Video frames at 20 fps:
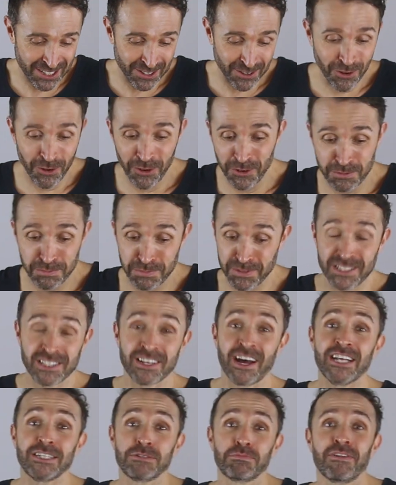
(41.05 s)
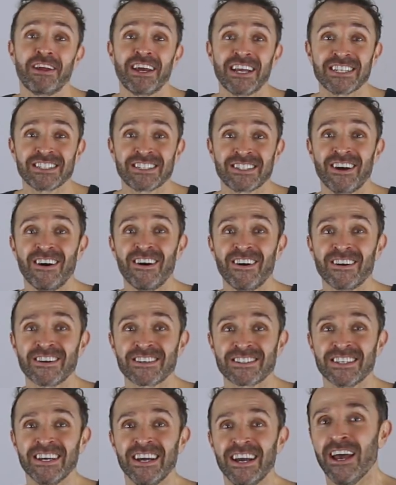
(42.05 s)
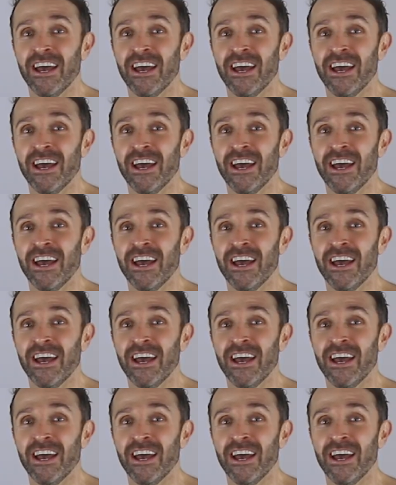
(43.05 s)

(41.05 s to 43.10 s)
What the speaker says: at all besides playing songs.